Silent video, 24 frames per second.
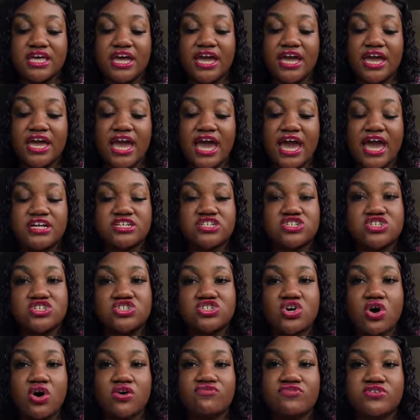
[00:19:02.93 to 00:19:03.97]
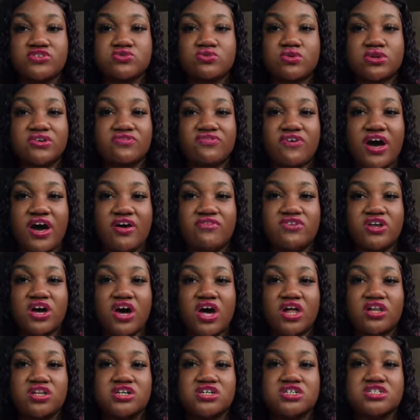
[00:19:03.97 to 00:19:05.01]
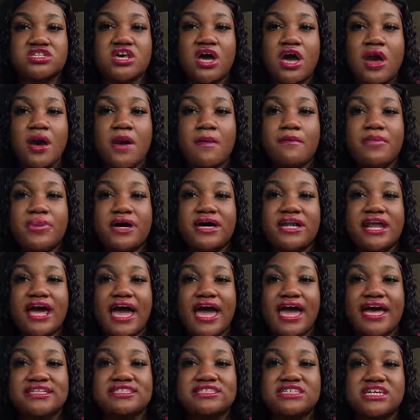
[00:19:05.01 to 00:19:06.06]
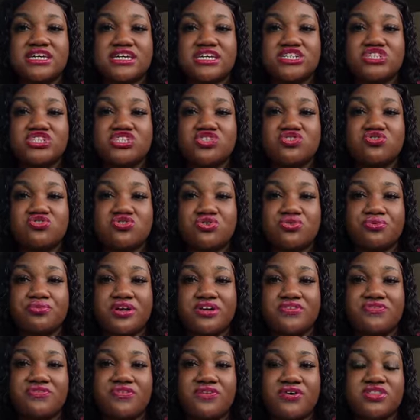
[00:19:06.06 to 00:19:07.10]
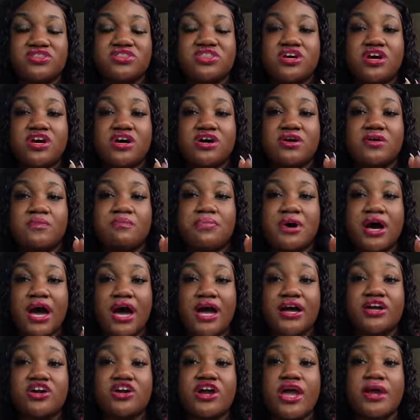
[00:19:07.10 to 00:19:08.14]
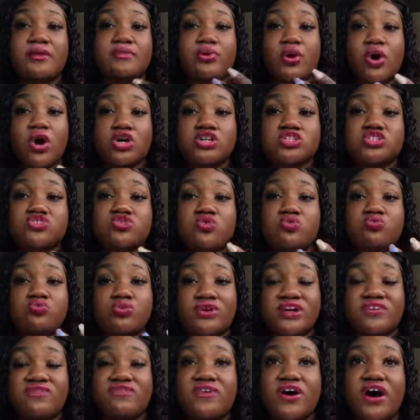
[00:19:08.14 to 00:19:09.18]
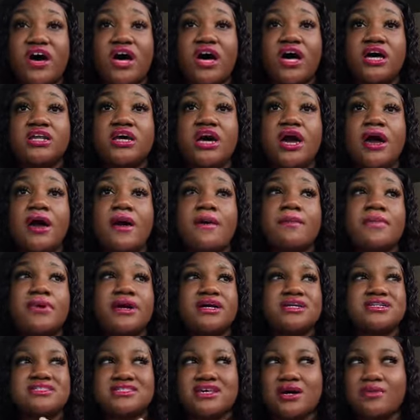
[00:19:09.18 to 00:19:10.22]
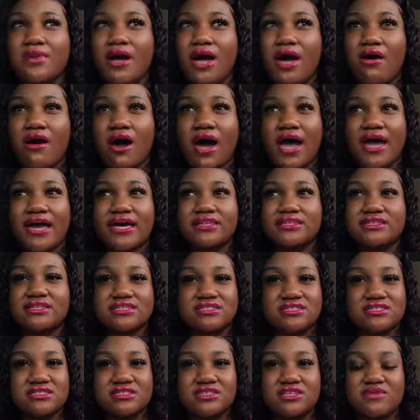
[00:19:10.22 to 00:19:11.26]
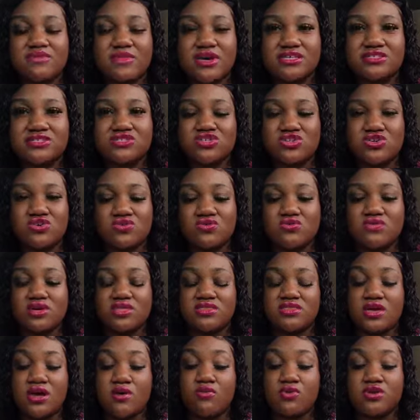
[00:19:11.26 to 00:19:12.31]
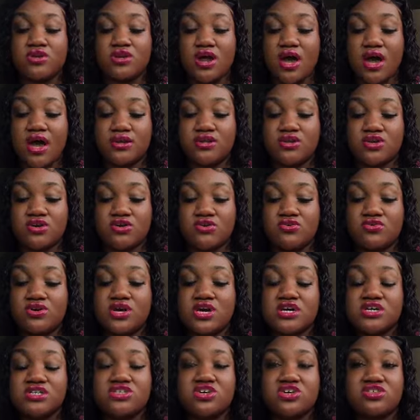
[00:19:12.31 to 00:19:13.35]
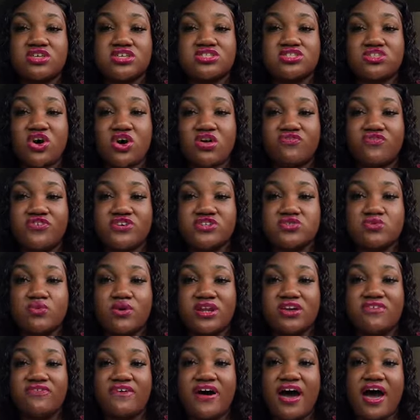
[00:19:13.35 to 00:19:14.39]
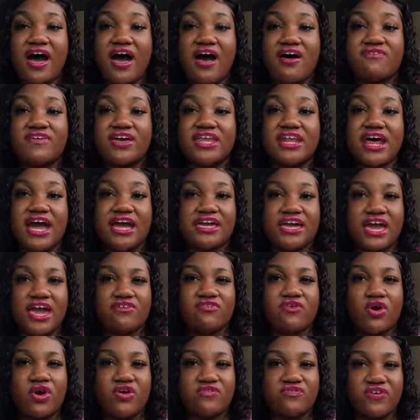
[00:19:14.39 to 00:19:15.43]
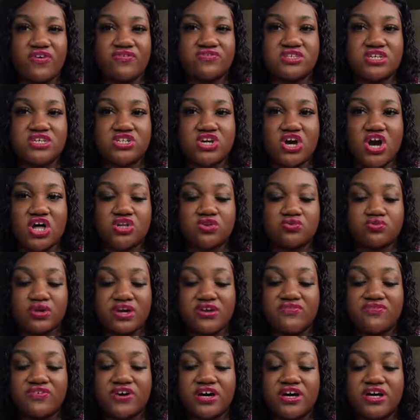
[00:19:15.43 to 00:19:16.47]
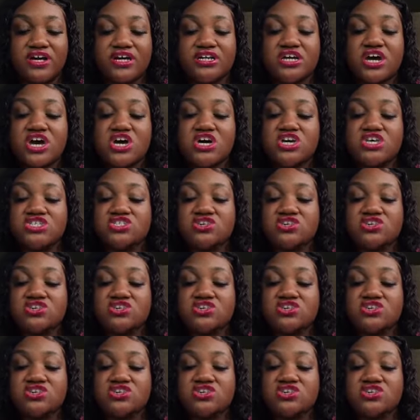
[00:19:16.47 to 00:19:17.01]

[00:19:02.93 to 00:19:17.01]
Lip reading: They actually sold for $25, but I had to issue the buyer a partial refund because somehow I had listed them as new and they were not new. So they sold for $25, and I gave her a $15 refund.